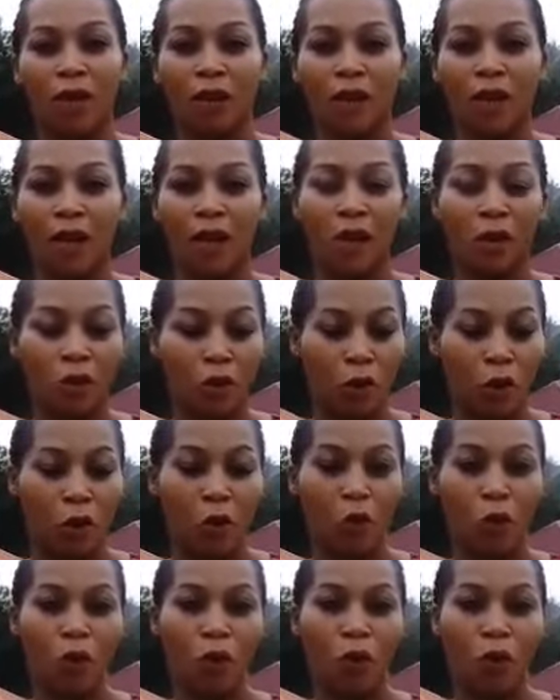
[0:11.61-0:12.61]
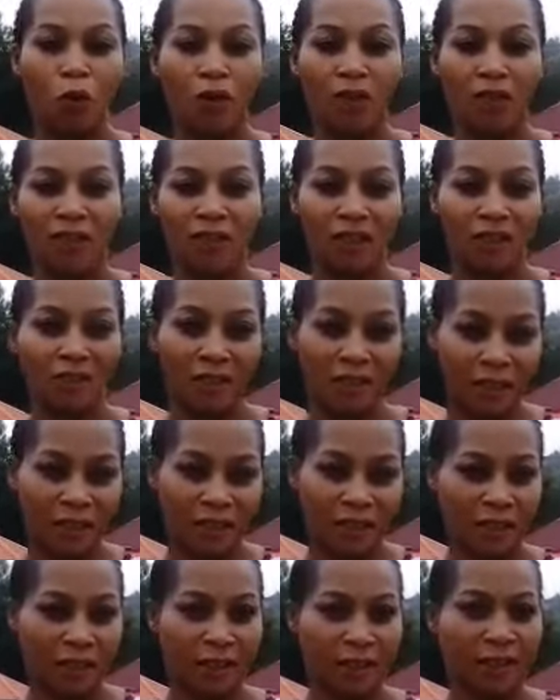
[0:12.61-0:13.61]
dental
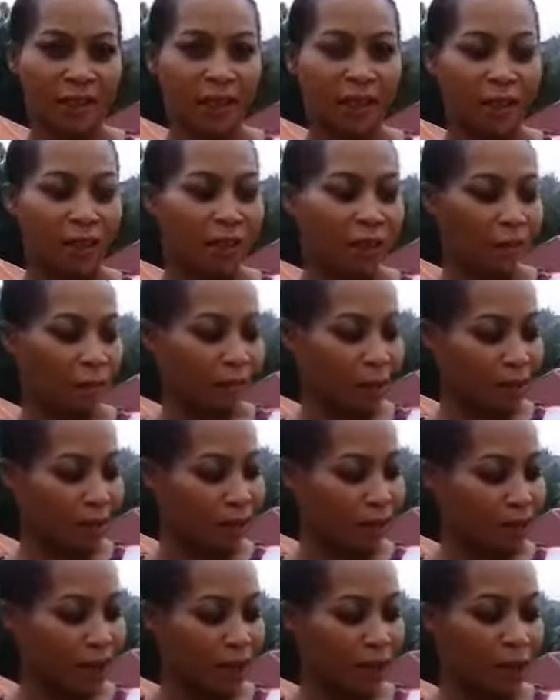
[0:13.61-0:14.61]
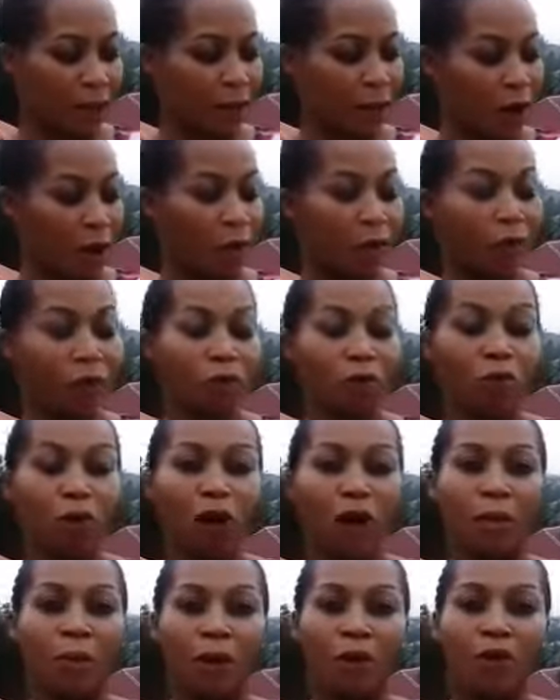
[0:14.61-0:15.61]
diseases. Specifically, we are going to
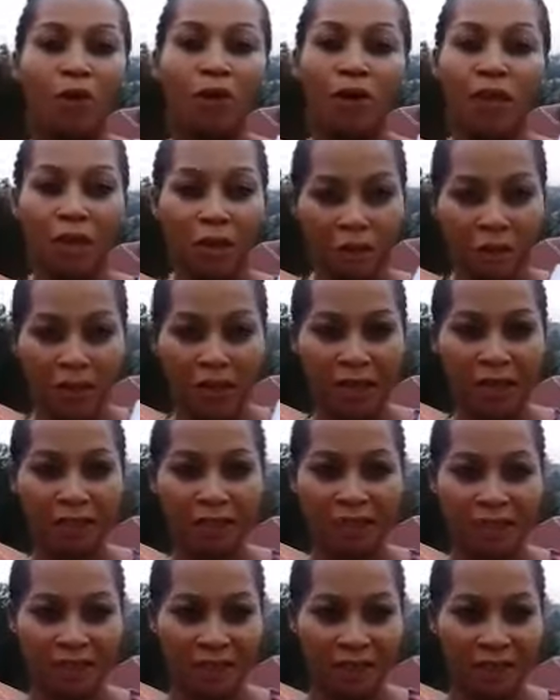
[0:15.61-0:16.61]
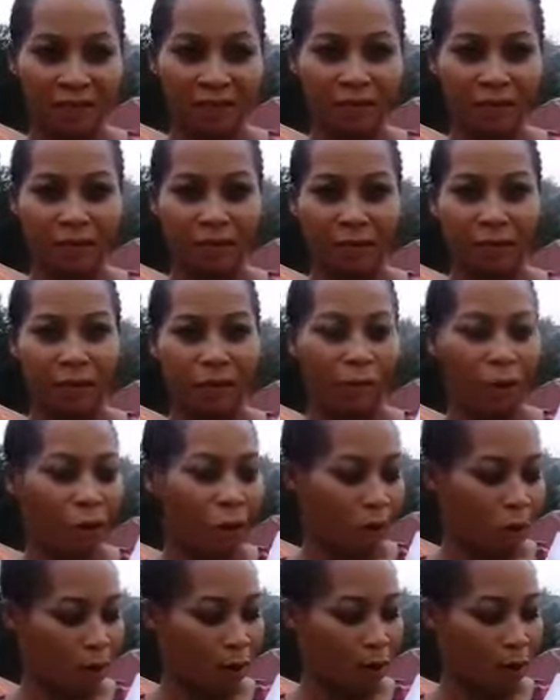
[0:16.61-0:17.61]
talk about dental caries,
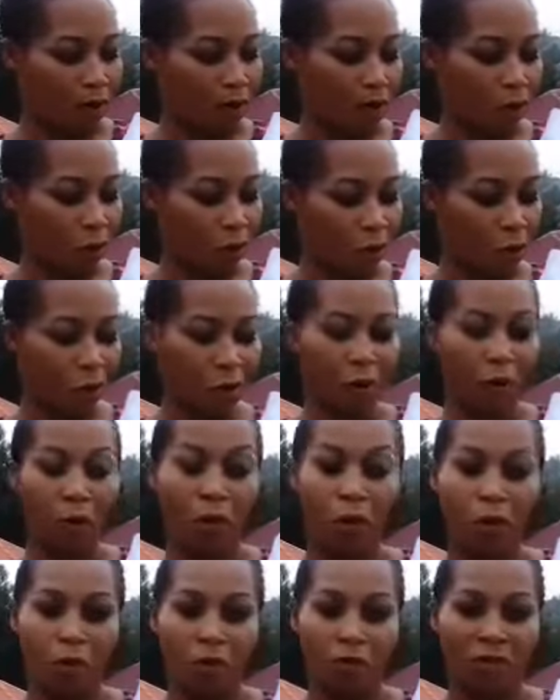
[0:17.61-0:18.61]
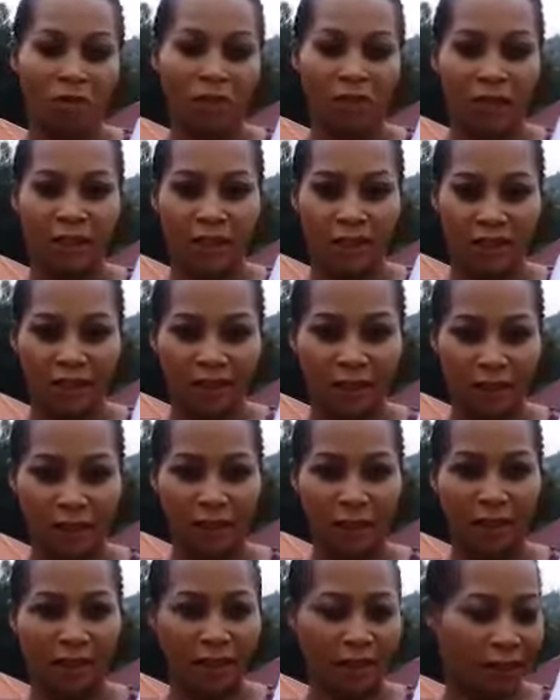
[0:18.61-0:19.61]
or what they call holes in the teeth
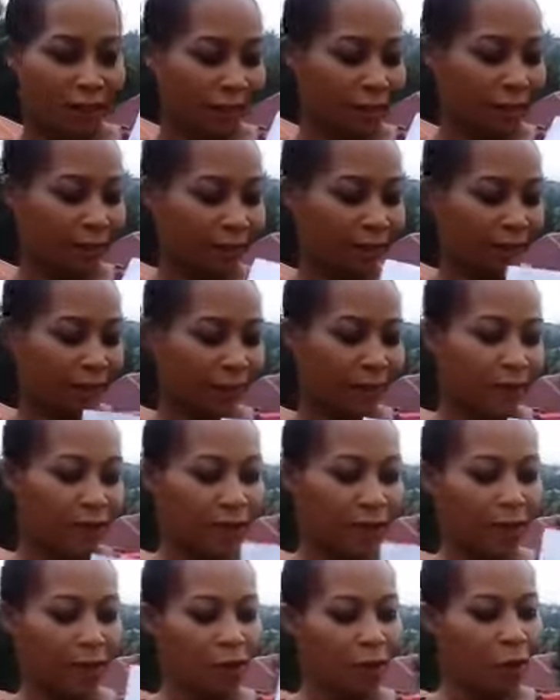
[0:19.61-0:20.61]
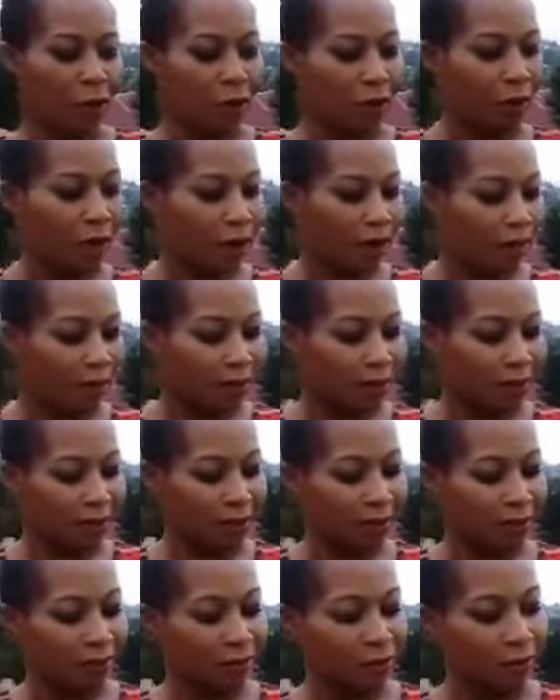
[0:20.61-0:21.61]
in the local language.
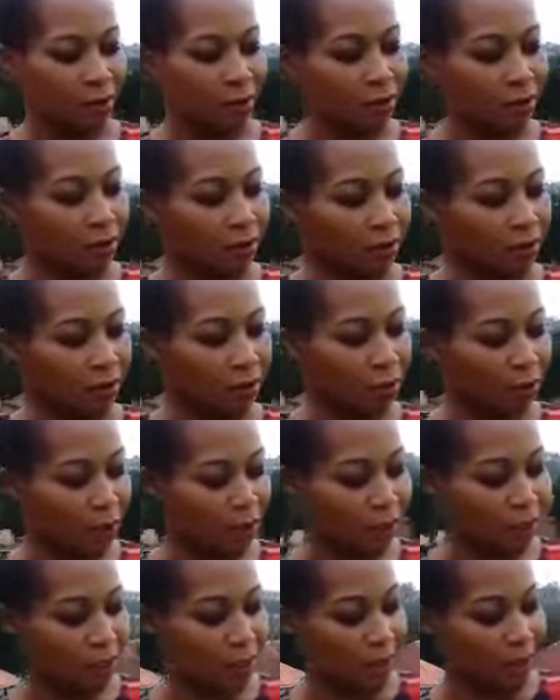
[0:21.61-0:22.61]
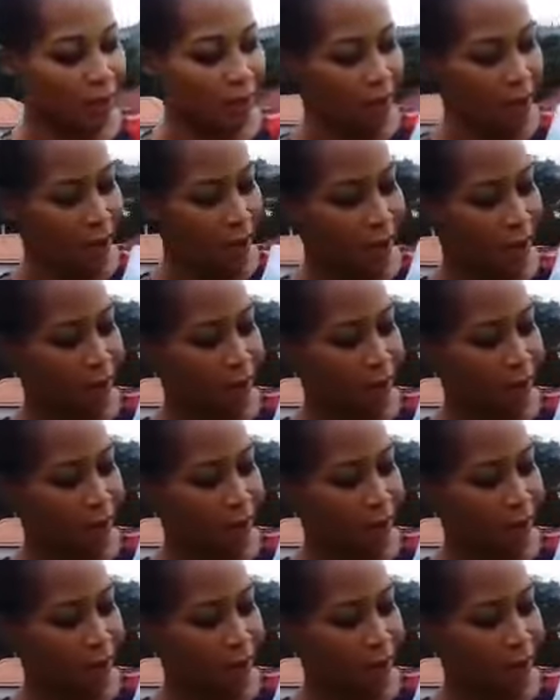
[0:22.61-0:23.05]
So this picture here